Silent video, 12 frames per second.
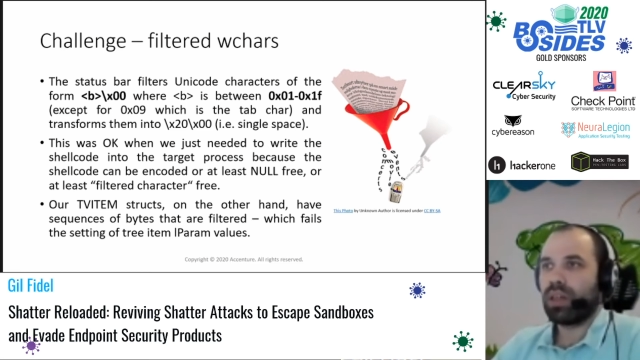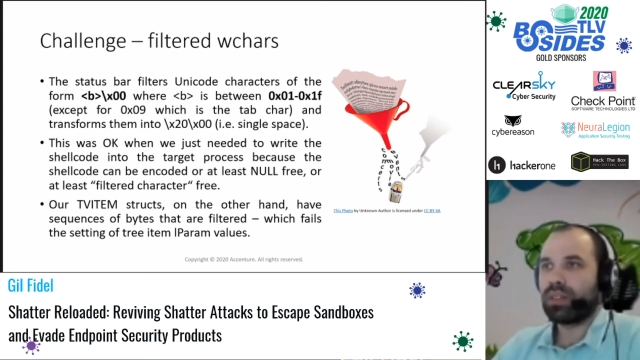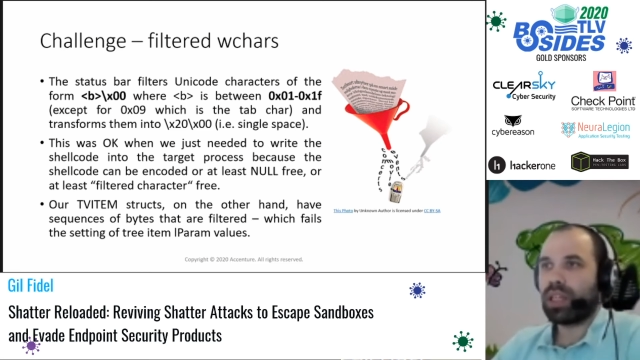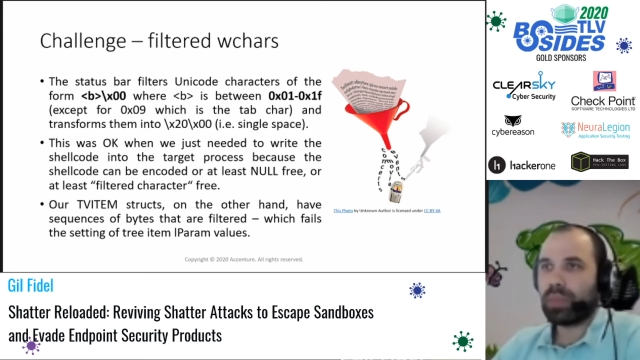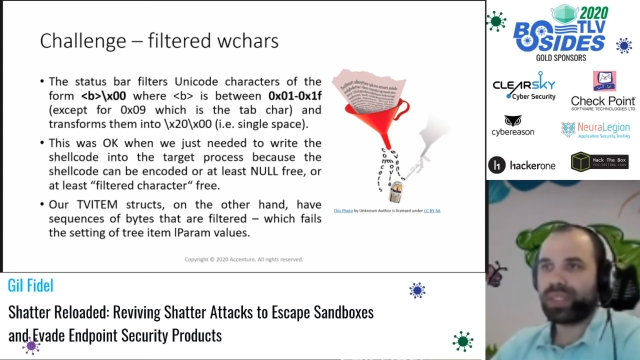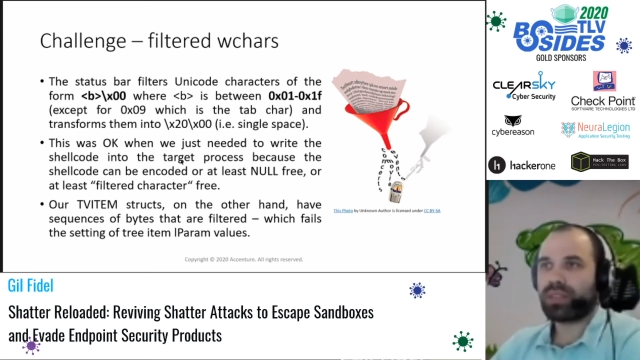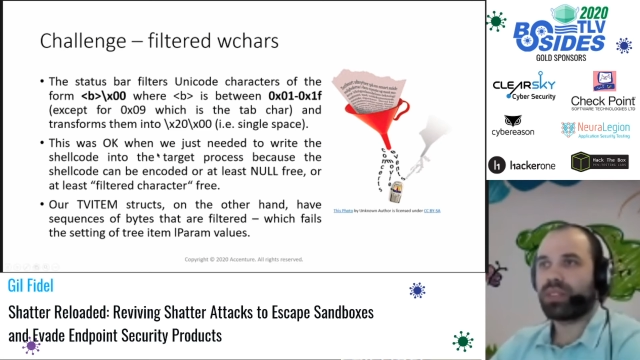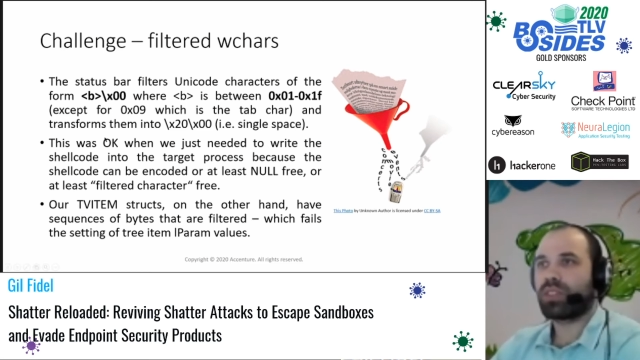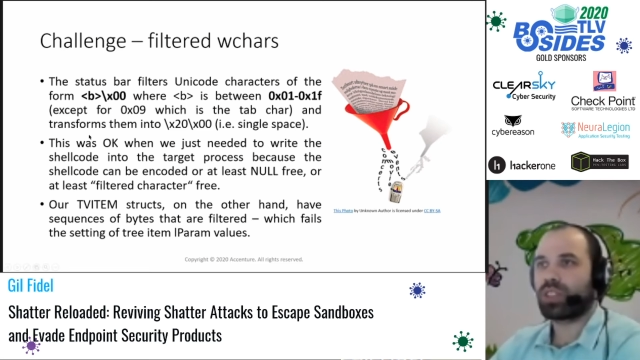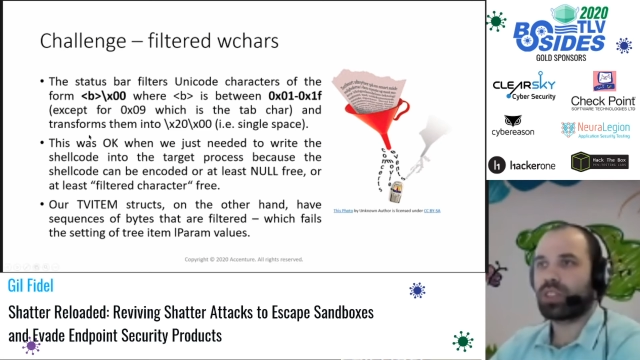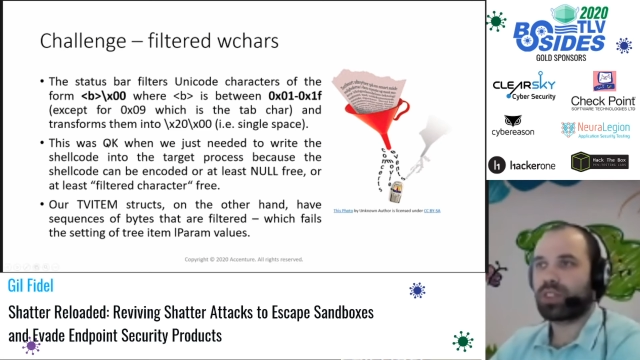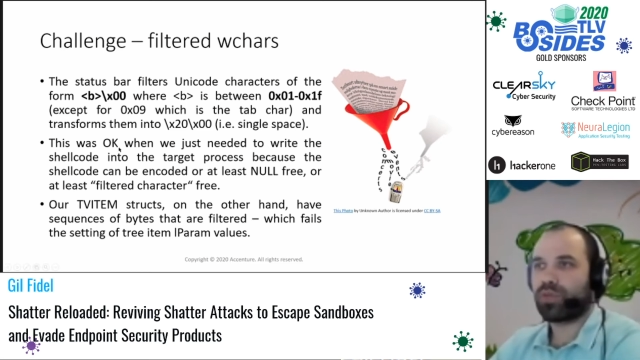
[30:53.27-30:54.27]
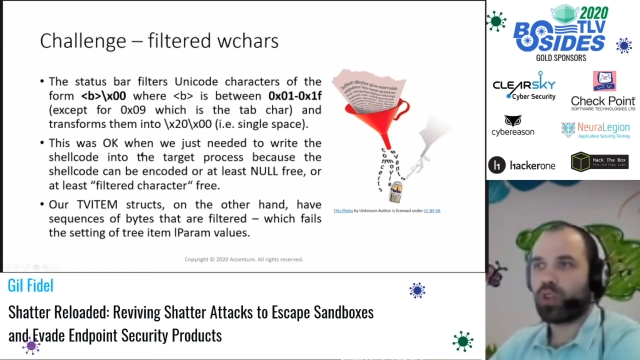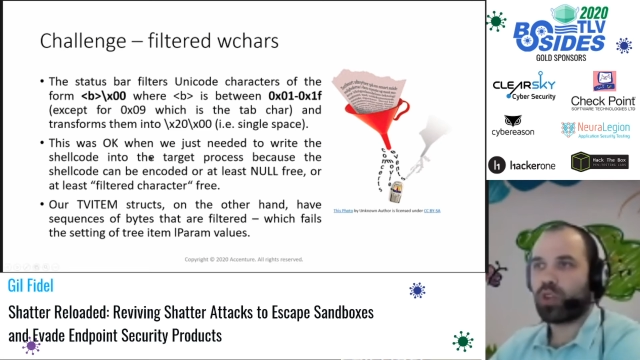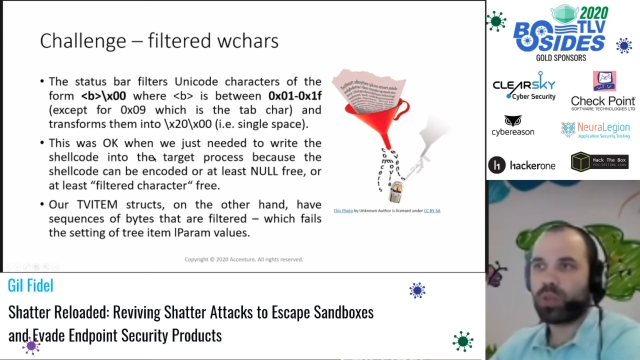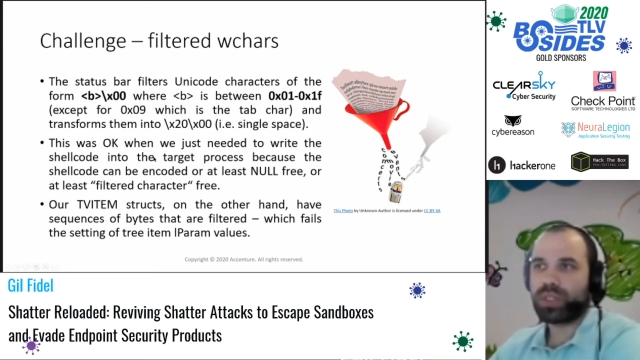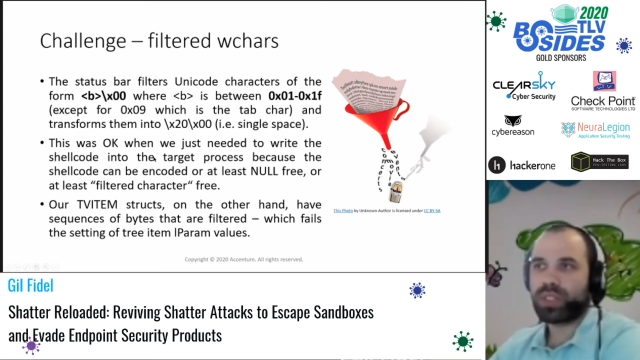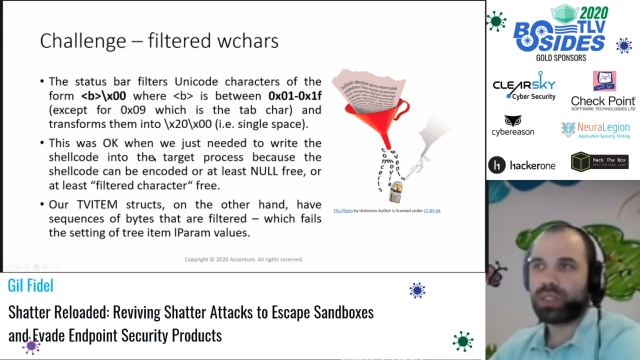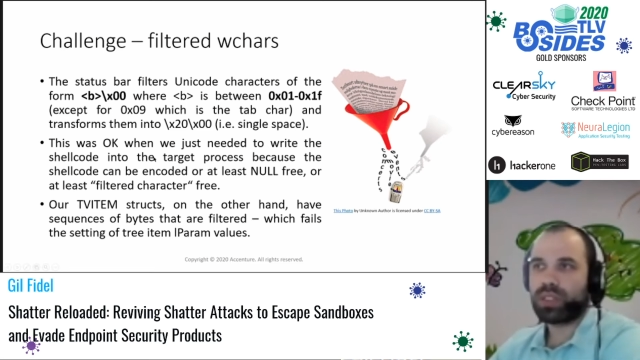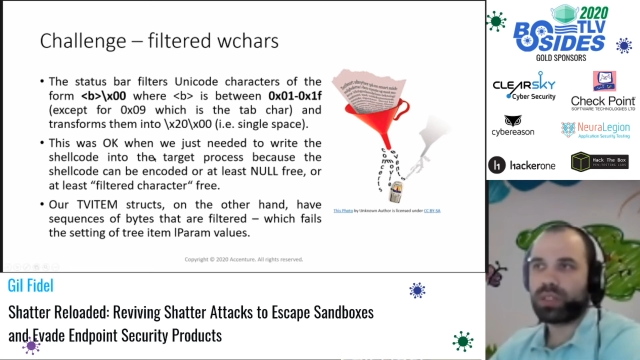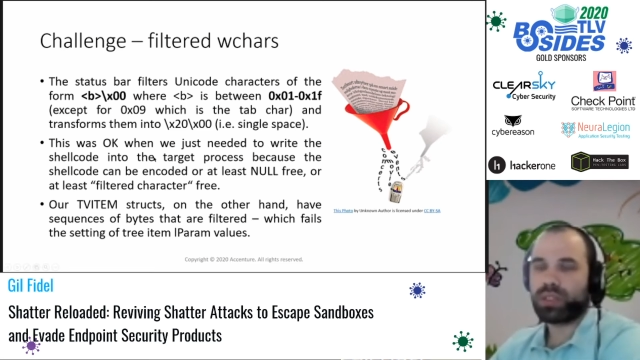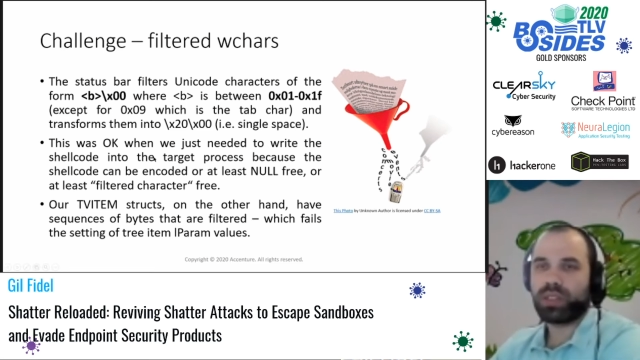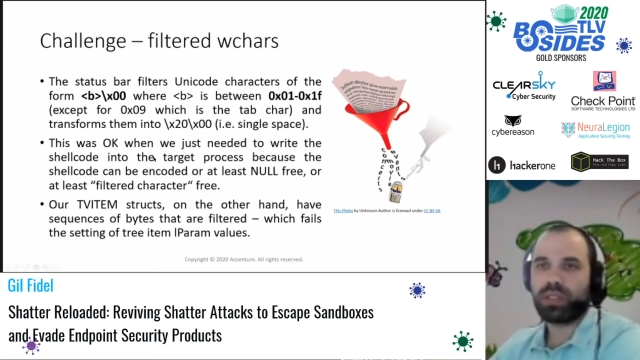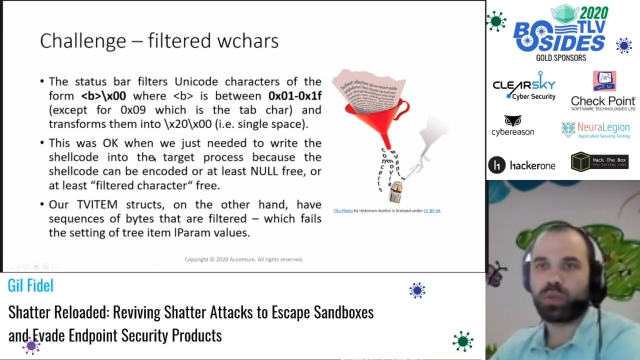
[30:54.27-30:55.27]
then basically it transforms it
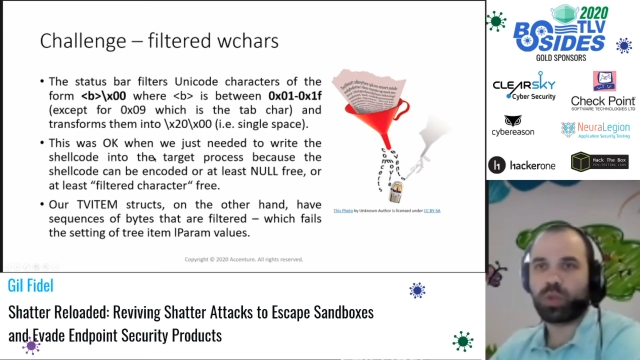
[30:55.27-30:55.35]
into